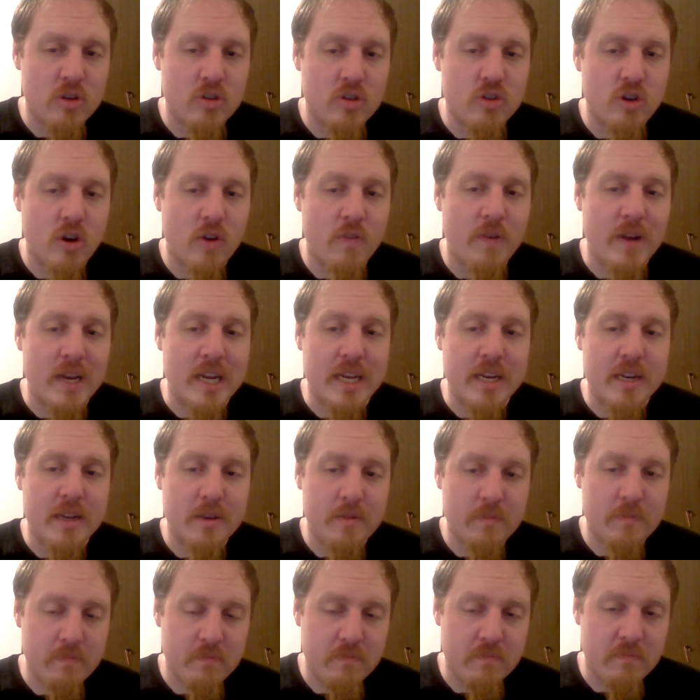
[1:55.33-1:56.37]
Jovalid,
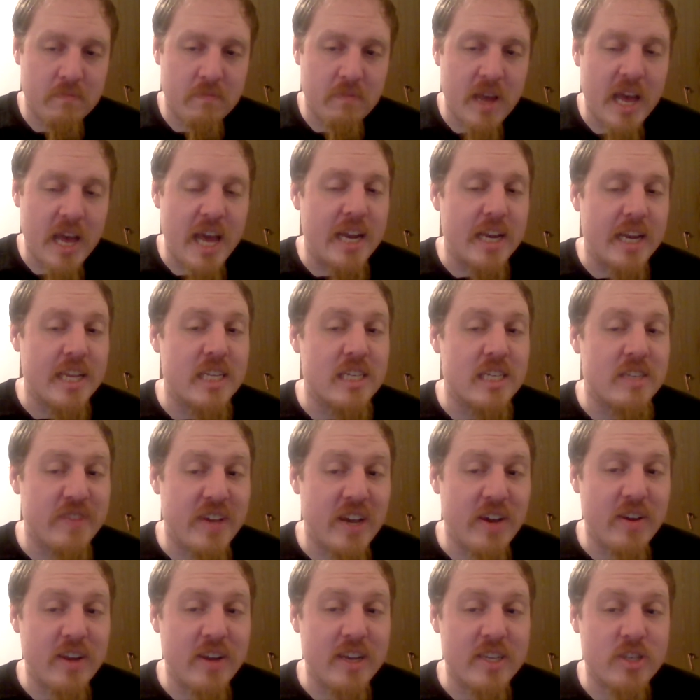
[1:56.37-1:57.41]
and his
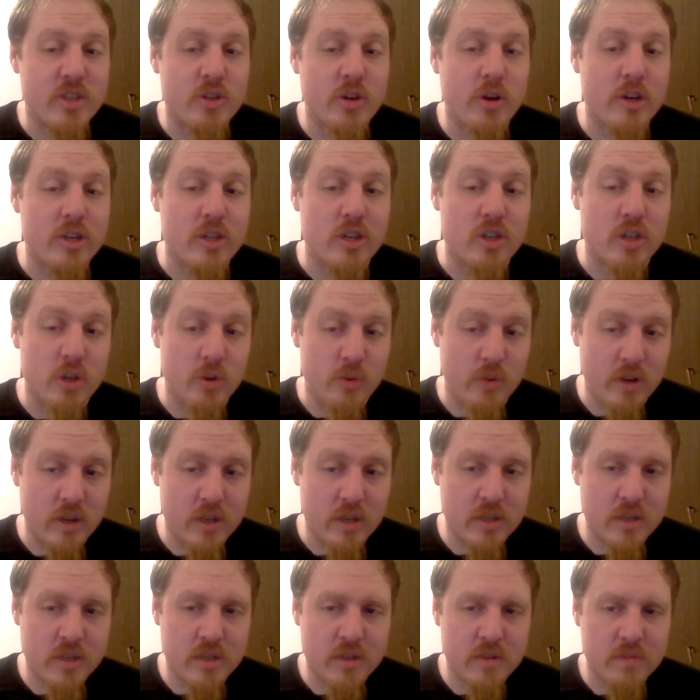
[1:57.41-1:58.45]
various torture
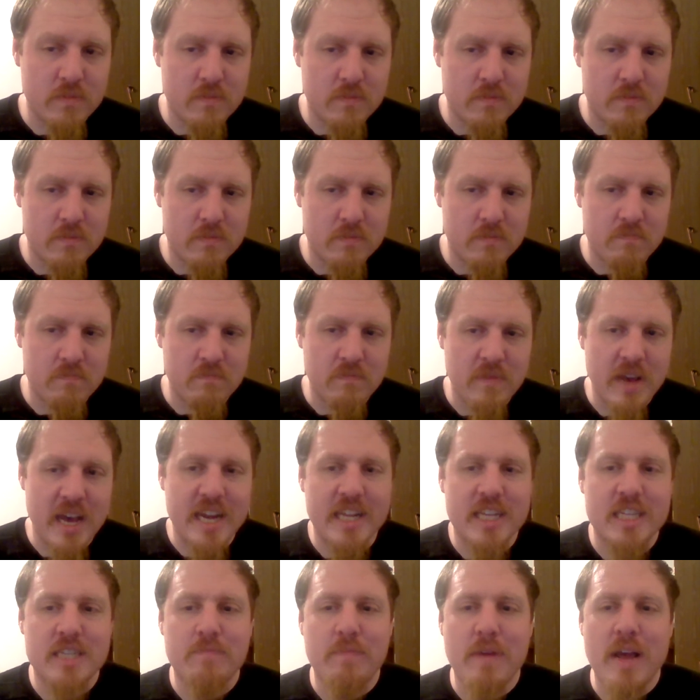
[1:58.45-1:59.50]
tools, and
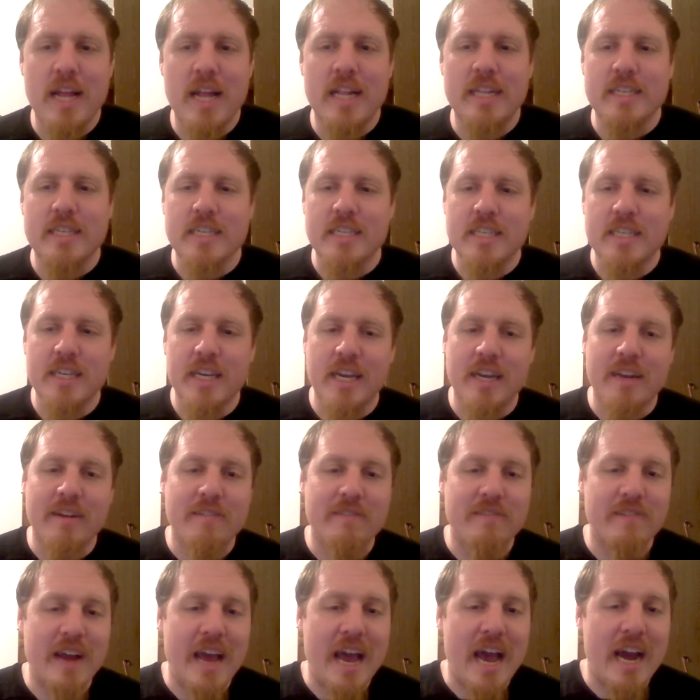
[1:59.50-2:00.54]
he spends the scene
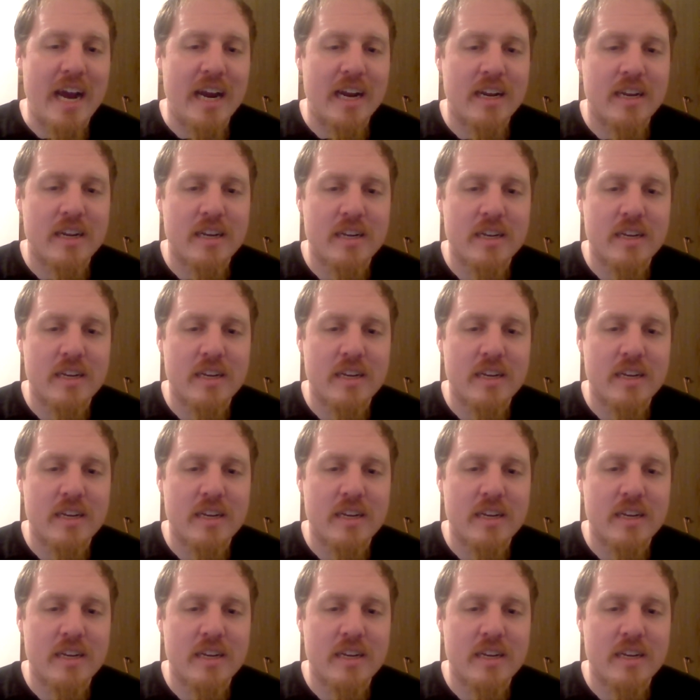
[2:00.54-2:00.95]
racked